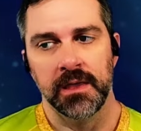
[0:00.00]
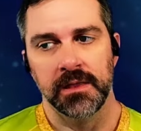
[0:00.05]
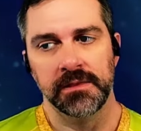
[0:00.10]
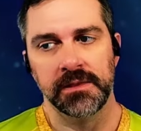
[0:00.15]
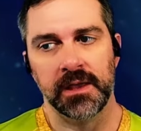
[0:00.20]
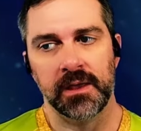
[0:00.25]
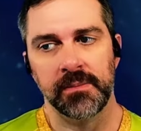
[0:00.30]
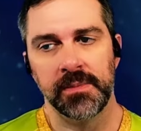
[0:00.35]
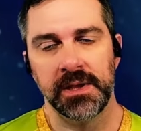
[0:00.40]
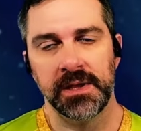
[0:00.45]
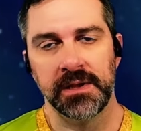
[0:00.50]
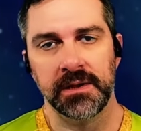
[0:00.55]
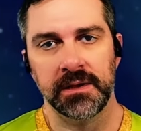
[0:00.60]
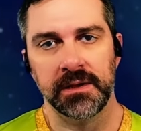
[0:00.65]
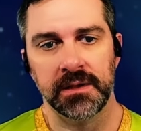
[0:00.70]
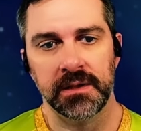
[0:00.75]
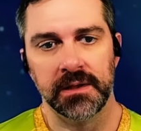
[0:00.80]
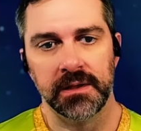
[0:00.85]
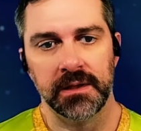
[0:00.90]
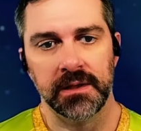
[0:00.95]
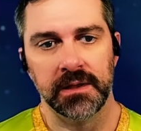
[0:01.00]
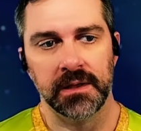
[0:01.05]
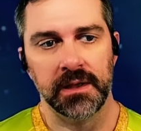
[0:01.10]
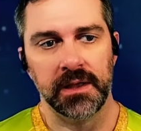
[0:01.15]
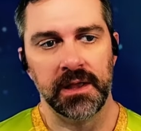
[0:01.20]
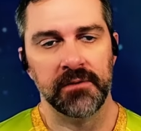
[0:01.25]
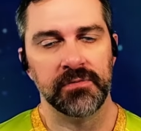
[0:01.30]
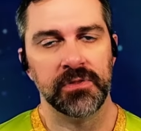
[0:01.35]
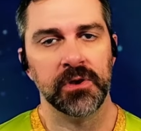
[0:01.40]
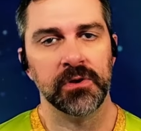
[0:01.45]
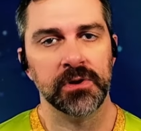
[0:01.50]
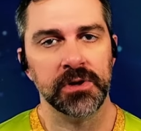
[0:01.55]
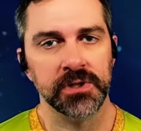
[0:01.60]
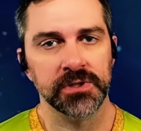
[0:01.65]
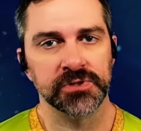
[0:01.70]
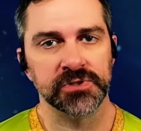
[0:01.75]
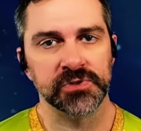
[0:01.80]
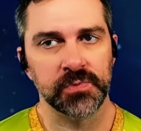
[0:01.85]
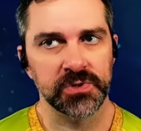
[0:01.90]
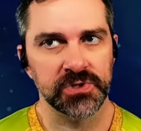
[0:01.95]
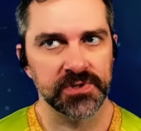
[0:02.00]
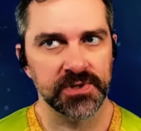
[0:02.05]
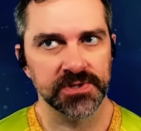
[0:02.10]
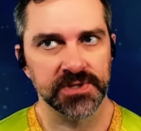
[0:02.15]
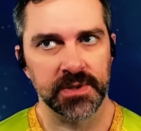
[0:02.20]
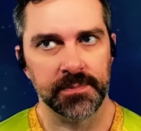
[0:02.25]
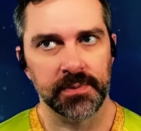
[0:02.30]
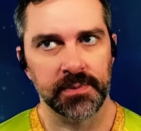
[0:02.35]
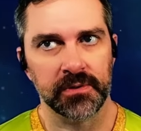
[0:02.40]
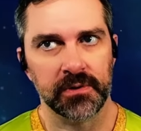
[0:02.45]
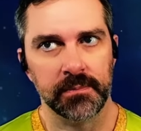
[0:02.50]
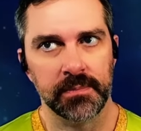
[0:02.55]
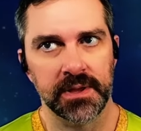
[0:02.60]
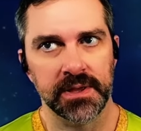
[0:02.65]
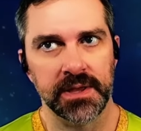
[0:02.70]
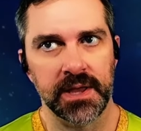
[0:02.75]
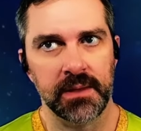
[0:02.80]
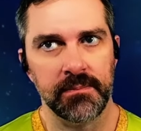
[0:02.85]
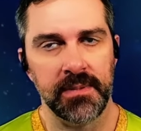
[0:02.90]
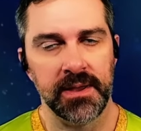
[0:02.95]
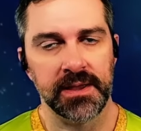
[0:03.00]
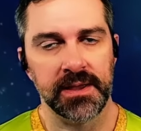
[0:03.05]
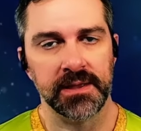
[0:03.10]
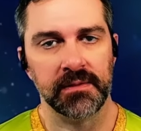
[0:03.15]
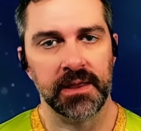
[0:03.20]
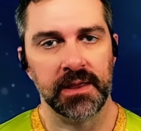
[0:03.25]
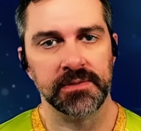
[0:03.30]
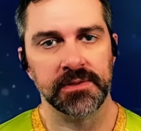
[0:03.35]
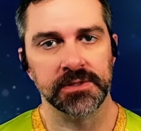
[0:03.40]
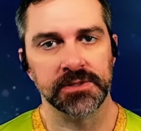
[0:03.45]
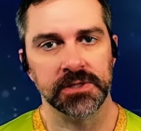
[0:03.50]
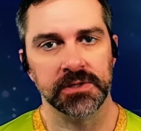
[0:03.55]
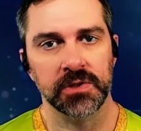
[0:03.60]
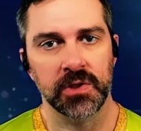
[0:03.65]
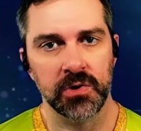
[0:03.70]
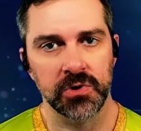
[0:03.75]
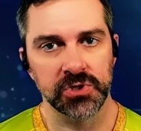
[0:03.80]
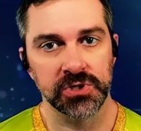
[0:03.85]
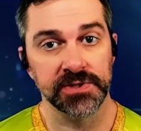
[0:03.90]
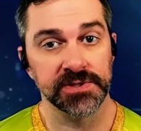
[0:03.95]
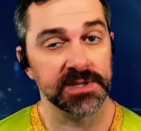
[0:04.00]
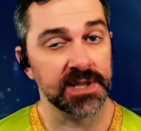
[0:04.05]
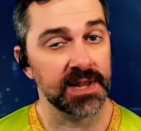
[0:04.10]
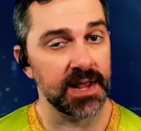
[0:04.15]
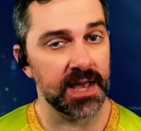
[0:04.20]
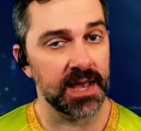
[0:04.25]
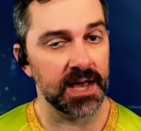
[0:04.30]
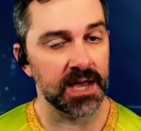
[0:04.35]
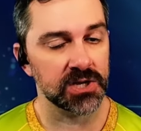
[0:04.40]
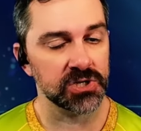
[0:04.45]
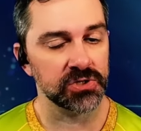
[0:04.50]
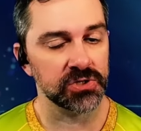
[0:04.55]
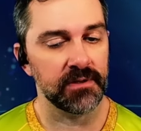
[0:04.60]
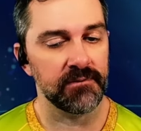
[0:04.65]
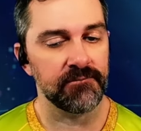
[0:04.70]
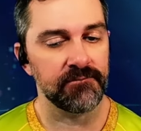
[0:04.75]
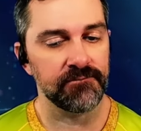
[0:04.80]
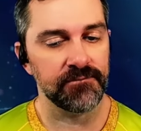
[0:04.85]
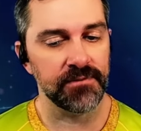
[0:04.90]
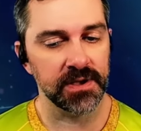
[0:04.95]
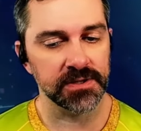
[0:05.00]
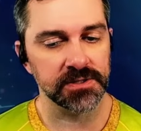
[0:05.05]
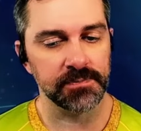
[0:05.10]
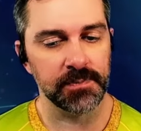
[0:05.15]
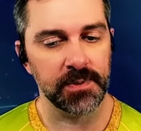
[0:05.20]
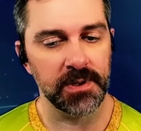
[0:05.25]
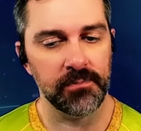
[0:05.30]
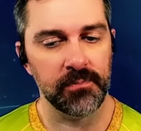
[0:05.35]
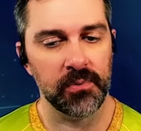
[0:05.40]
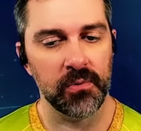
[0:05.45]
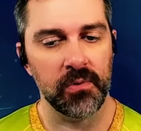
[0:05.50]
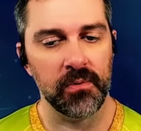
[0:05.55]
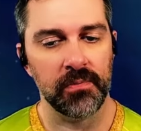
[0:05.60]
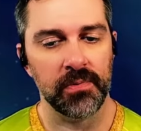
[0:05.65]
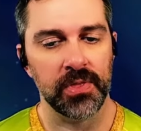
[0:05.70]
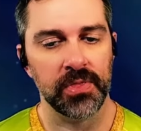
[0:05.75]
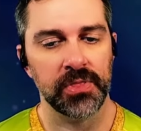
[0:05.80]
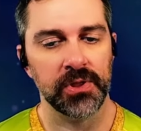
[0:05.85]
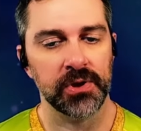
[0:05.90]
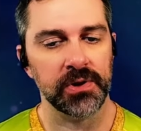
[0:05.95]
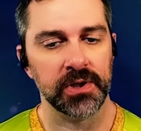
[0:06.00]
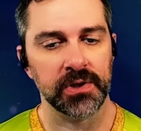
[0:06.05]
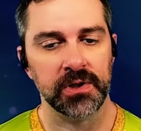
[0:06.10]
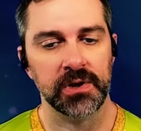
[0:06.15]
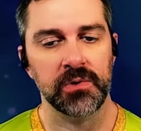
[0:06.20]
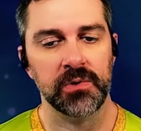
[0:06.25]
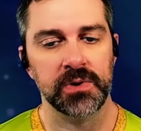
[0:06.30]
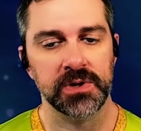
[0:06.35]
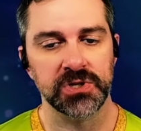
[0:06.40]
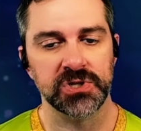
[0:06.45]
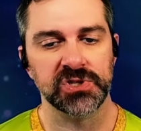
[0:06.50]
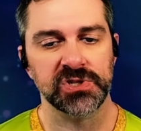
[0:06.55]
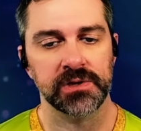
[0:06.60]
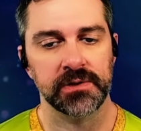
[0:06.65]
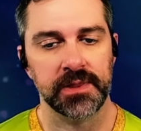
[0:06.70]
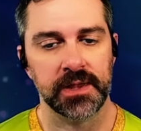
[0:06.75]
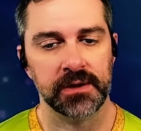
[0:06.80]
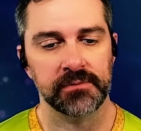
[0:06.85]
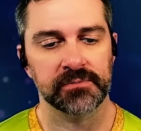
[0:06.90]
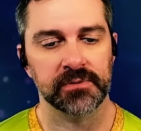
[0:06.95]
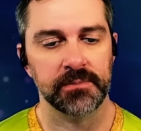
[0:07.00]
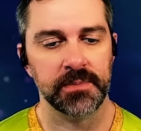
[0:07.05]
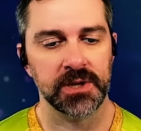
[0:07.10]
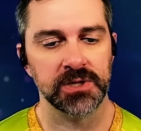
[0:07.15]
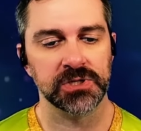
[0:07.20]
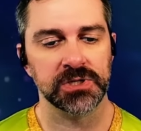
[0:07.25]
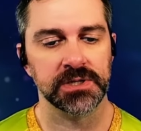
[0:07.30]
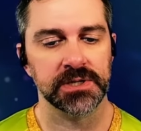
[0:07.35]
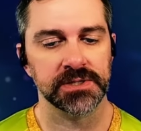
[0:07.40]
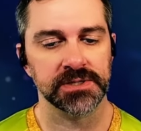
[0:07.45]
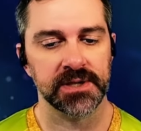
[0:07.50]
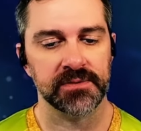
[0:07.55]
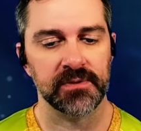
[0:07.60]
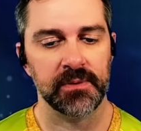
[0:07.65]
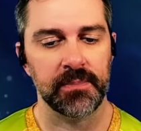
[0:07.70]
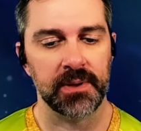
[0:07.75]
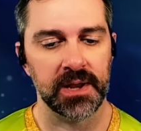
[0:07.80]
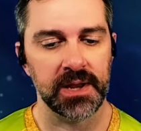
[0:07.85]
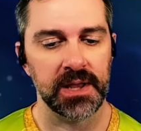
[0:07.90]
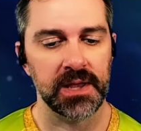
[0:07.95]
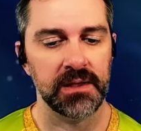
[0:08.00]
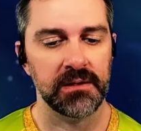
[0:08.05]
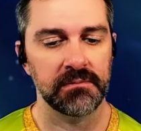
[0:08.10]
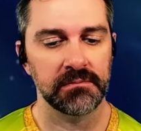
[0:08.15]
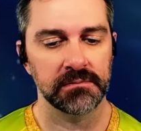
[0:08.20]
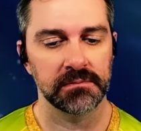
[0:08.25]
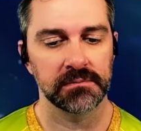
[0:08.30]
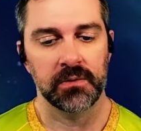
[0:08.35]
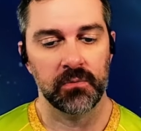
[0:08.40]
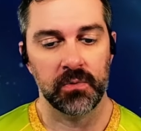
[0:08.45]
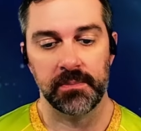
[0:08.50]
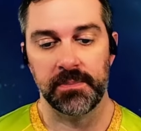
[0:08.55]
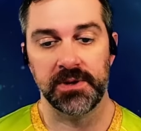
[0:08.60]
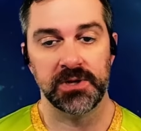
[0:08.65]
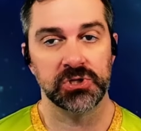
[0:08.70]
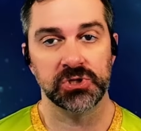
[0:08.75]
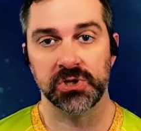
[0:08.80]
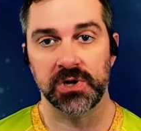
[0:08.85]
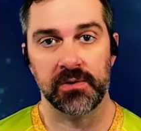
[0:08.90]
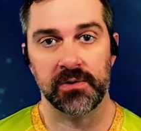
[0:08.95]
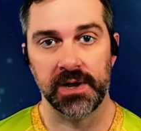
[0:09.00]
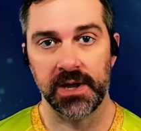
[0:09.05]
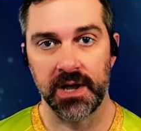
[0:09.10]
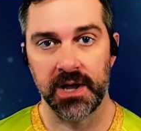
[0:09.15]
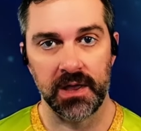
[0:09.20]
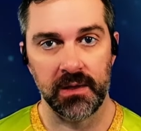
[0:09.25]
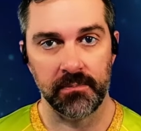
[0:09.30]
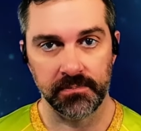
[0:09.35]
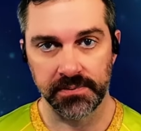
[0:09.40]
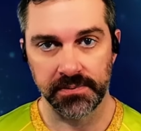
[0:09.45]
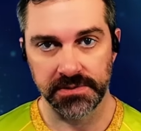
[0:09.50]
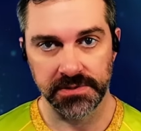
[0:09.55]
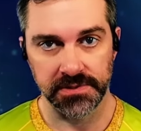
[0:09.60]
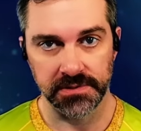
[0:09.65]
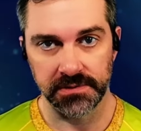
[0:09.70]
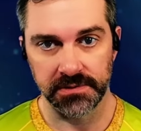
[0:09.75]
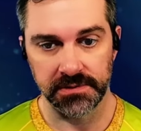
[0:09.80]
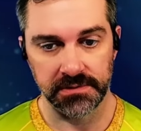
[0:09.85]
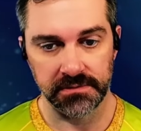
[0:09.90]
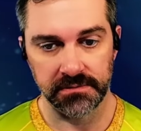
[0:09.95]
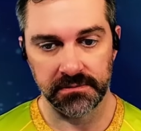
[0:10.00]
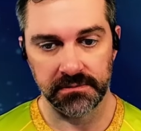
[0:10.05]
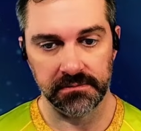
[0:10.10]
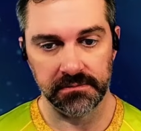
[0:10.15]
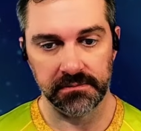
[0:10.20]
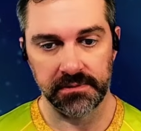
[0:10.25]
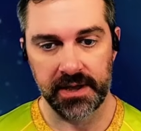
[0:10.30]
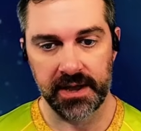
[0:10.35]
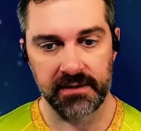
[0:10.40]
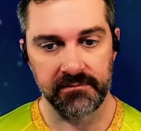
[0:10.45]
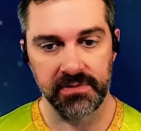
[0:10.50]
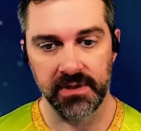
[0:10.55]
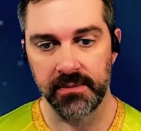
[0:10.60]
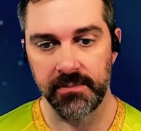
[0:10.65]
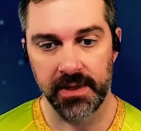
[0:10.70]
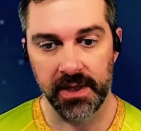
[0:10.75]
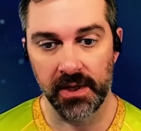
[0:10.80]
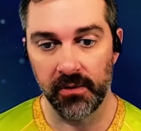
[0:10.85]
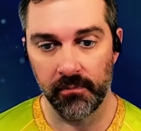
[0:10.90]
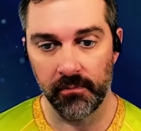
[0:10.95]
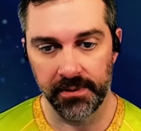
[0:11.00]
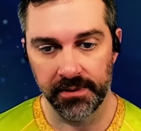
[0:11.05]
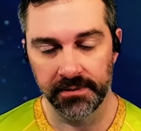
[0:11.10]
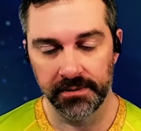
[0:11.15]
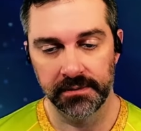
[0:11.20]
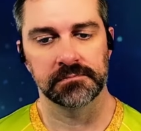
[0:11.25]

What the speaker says: No, I mean, if they're going to switch this up a little bit and make it like the Talosians can actually fix people, they're not going to want to share that information because everybody would be showing up to have them help.